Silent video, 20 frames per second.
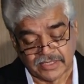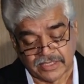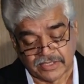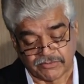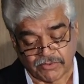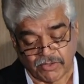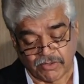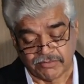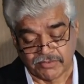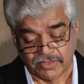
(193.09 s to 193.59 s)

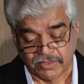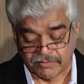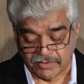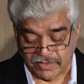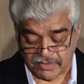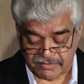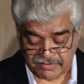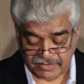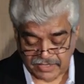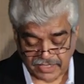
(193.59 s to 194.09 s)
It's also the
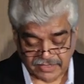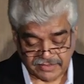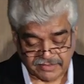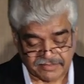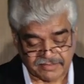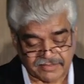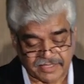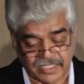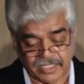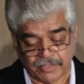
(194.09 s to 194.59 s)
world's
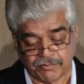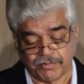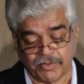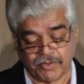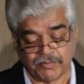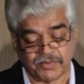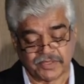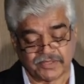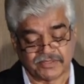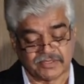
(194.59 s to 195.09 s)
largest tiger
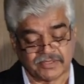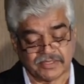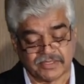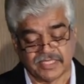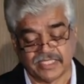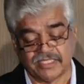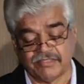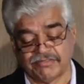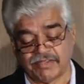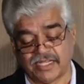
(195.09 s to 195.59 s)
population,
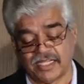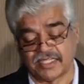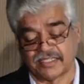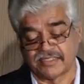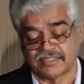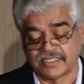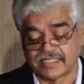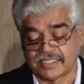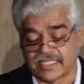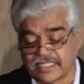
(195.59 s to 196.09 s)
nearly
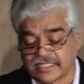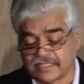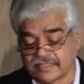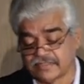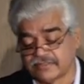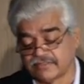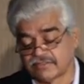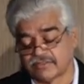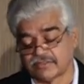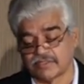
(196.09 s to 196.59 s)
500
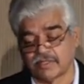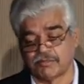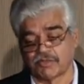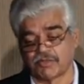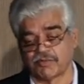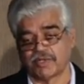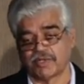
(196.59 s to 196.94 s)
tigers, about